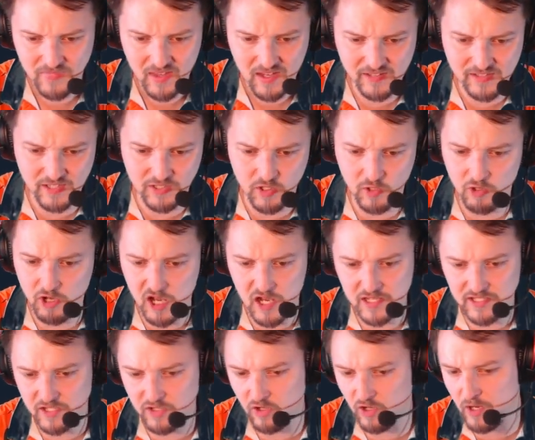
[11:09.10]
It's a 2
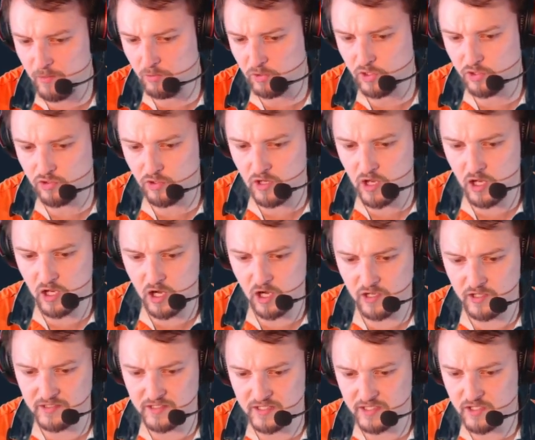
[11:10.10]
cost, and you're able to draw a
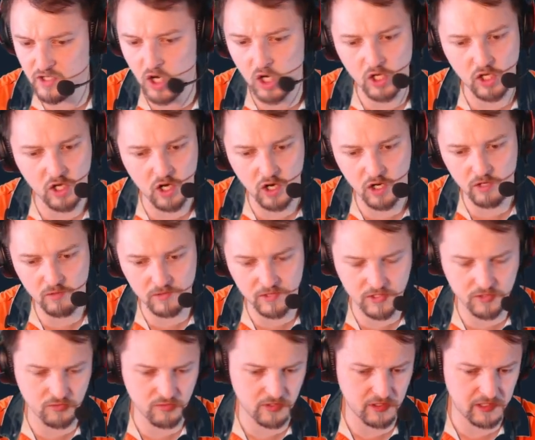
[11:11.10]
card and discard a card,
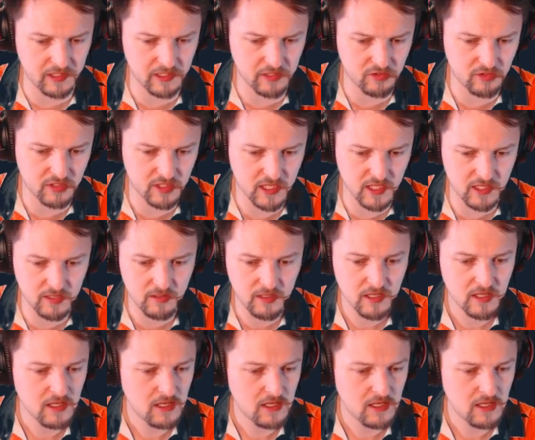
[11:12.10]
which is really interesting.